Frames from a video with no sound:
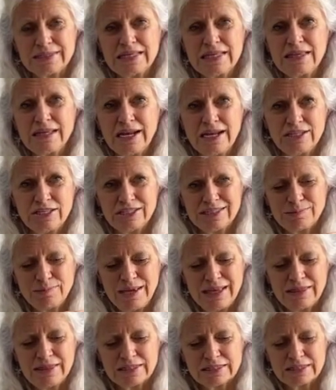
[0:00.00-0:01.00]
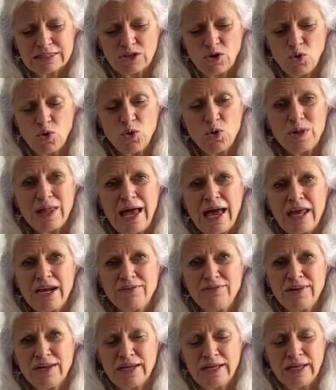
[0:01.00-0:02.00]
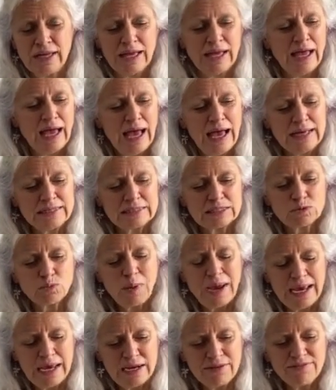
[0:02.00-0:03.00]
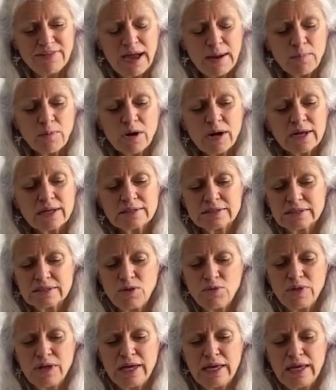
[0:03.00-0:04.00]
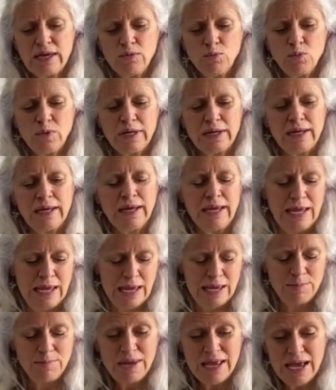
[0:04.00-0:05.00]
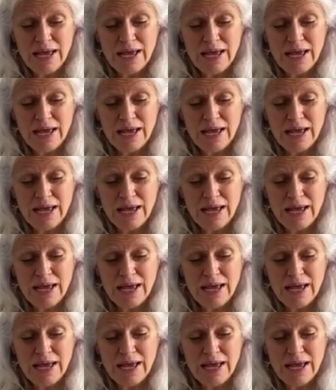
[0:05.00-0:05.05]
that I just made the sole out of a suede fabric so that it would be a